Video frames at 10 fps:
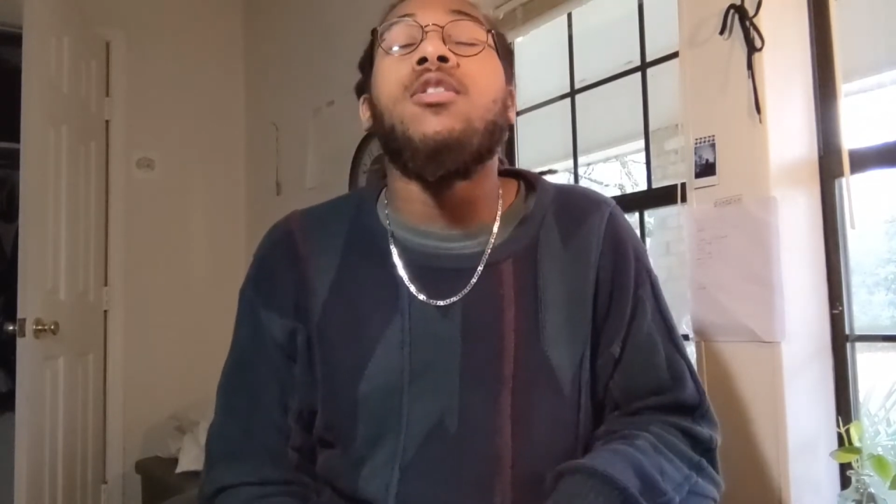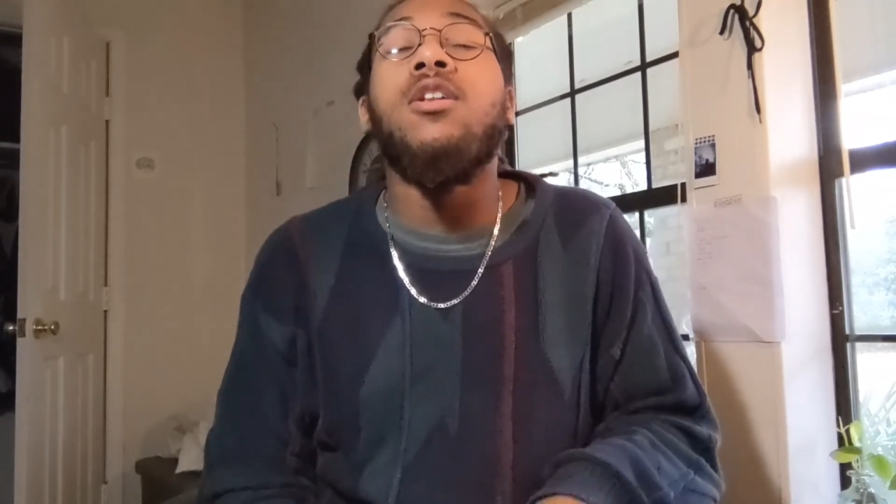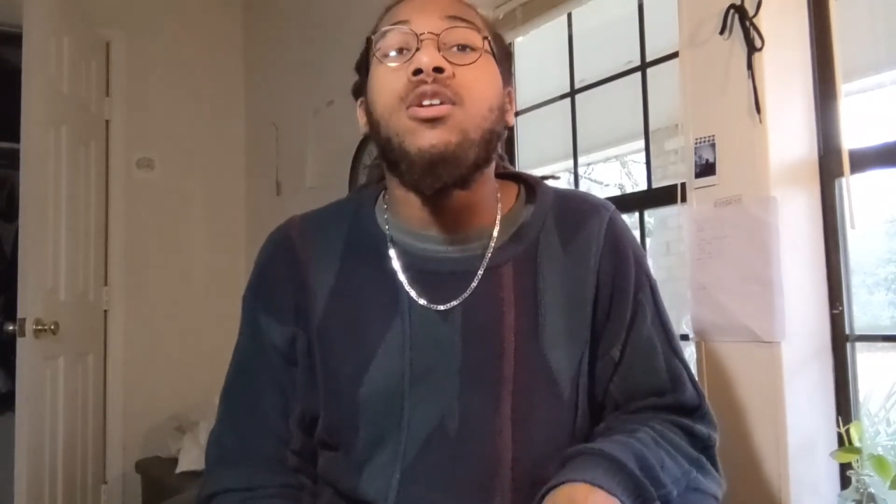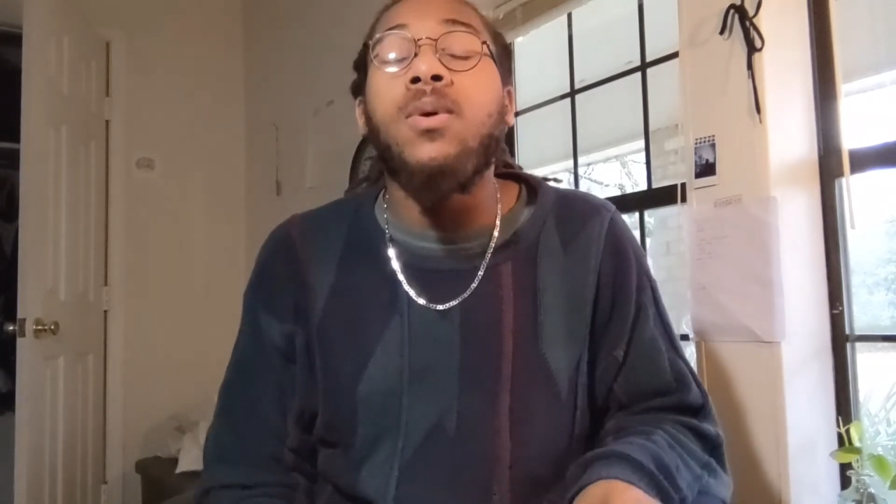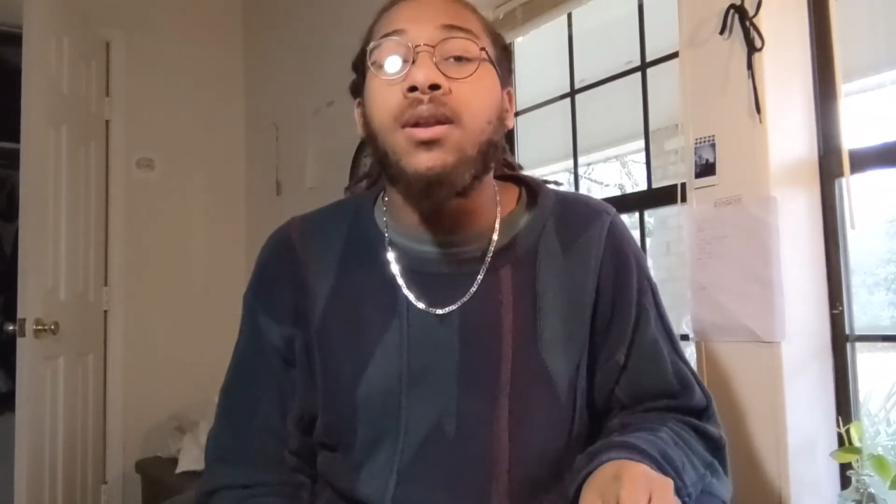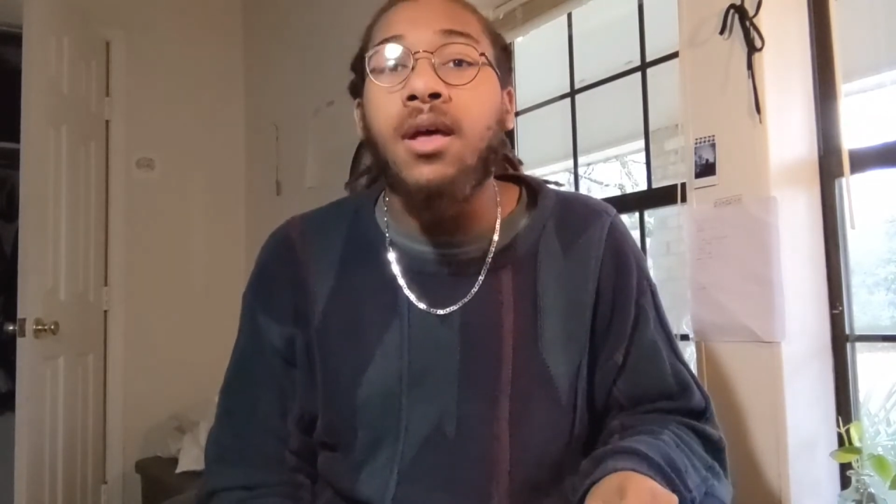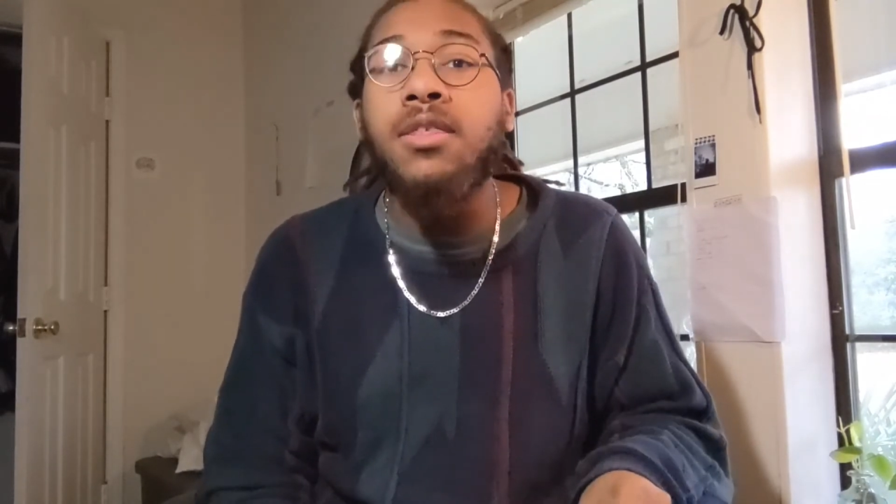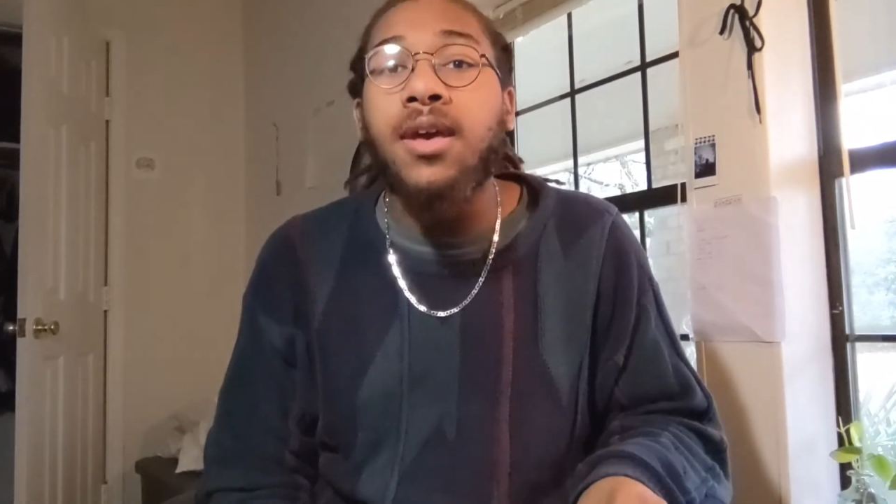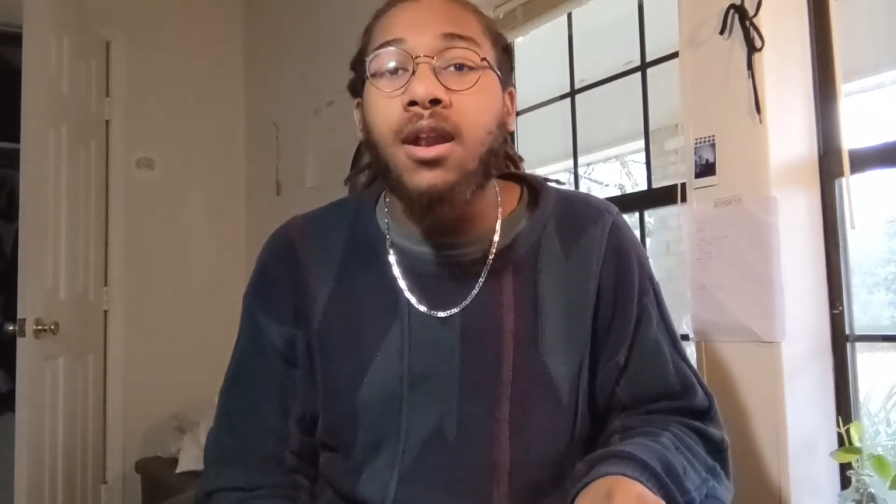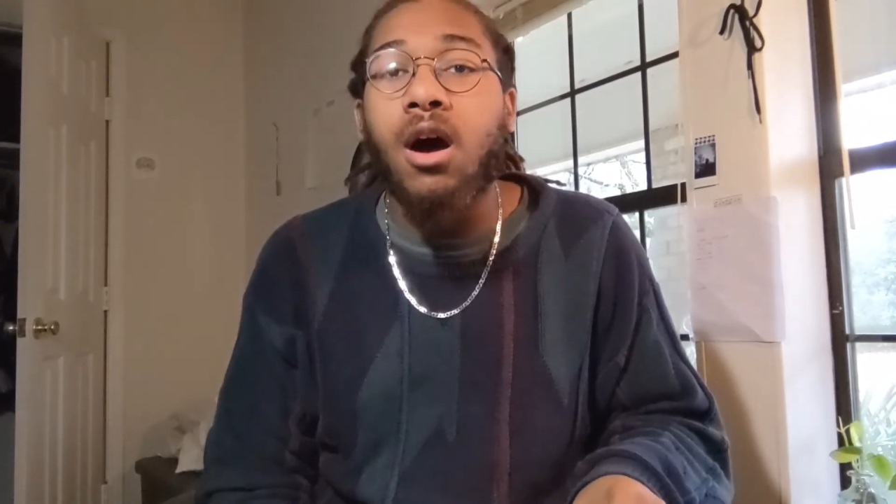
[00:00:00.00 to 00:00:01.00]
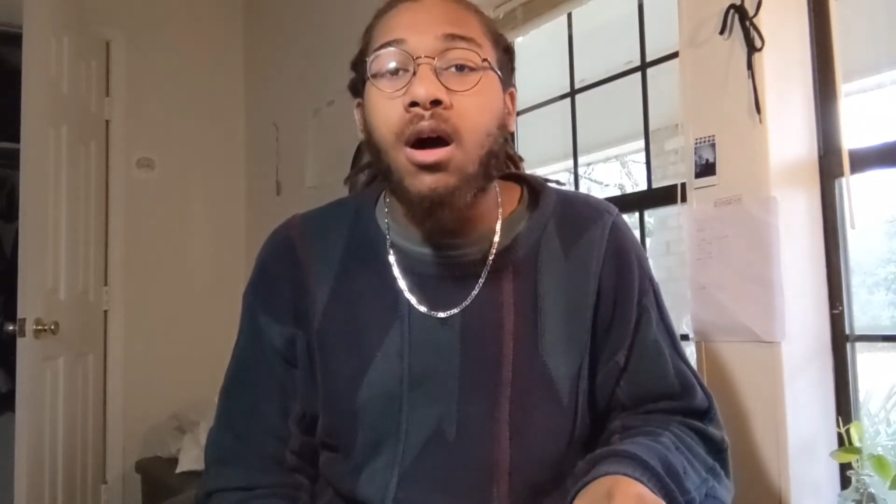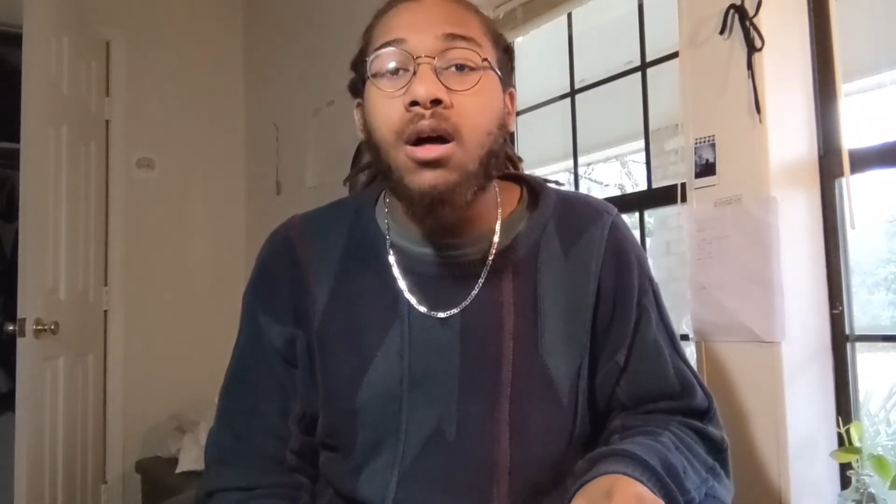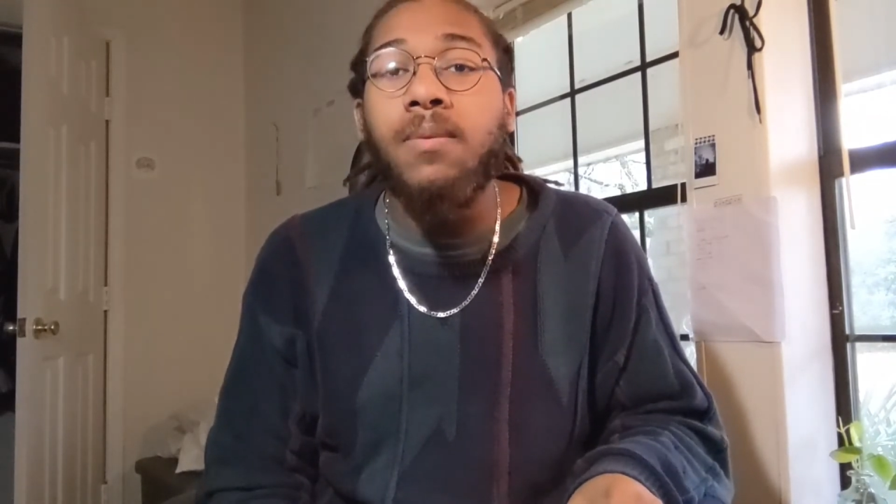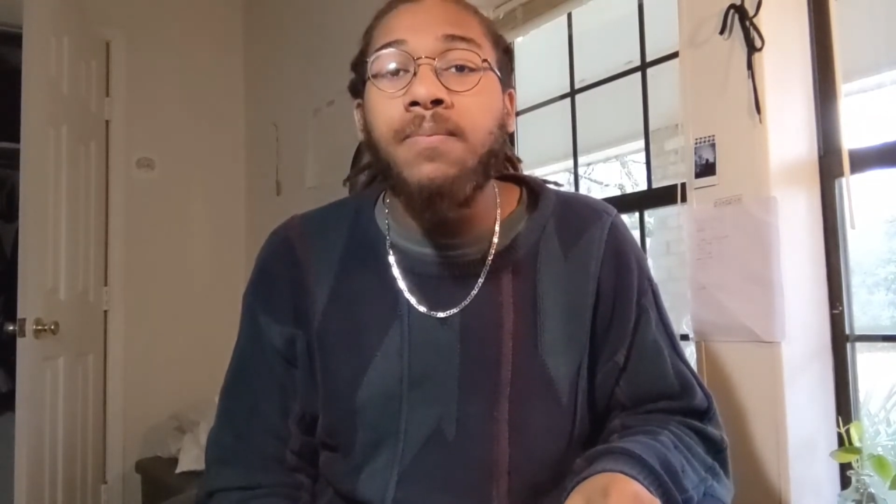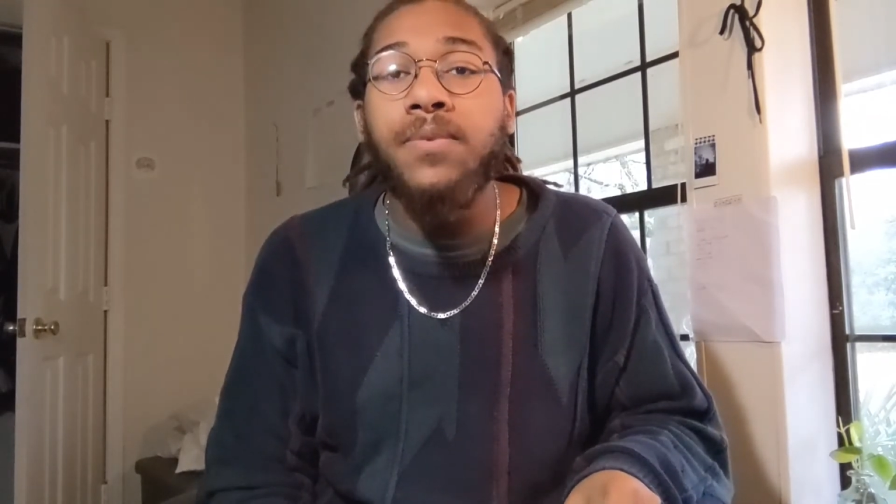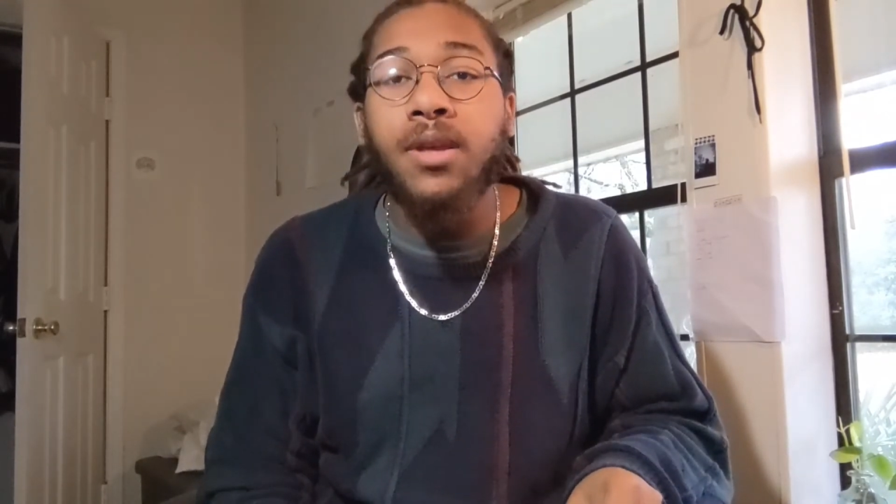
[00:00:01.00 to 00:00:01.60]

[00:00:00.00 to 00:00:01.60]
than doing nothing at all.